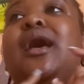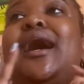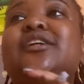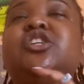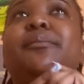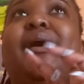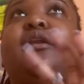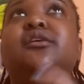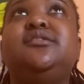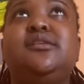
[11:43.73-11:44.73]
Actually might
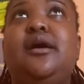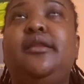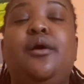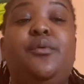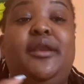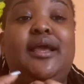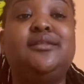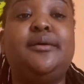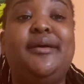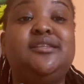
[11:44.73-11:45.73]
not start that one
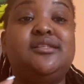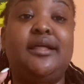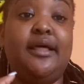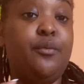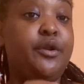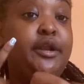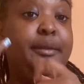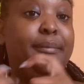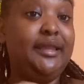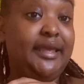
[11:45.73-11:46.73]
yet. I might start that one on the
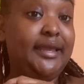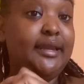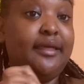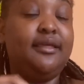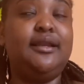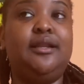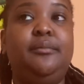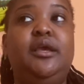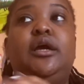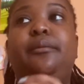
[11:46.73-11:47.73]
plane. I think that'll
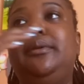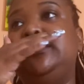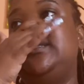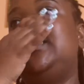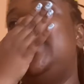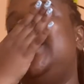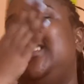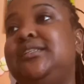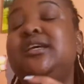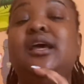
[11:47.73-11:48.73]
be a good place to start
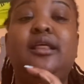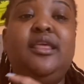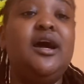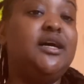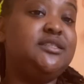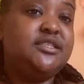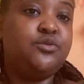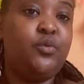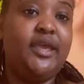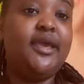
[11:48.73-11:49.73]
it. The
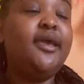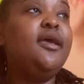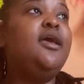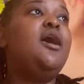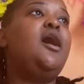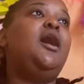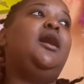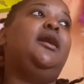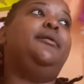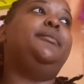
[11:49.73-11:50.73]
Artist's Way.
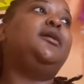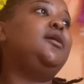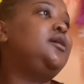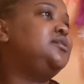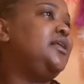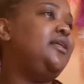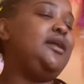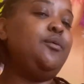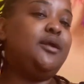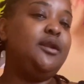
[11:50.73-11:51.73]
Because I think
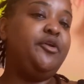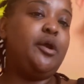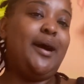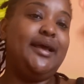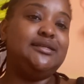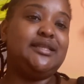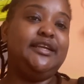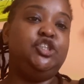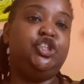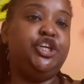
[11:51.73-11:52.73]
that one requires
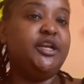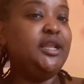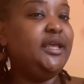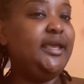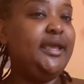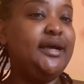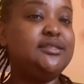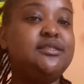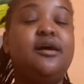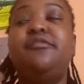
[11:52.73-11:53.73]
like journaling
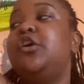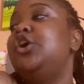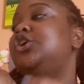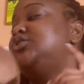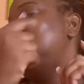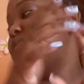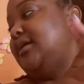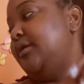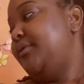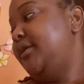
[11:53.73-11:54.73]
and stuff. So I'll
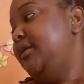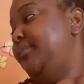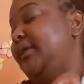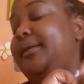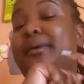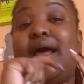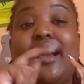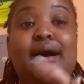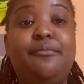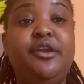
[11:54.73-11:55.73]
start that one on the plane, but I
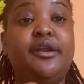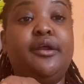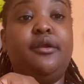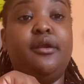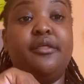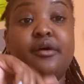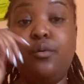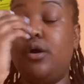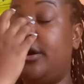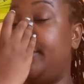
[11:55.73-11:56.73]
am reading another
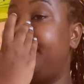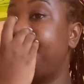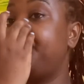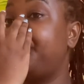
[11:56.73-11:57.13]
one.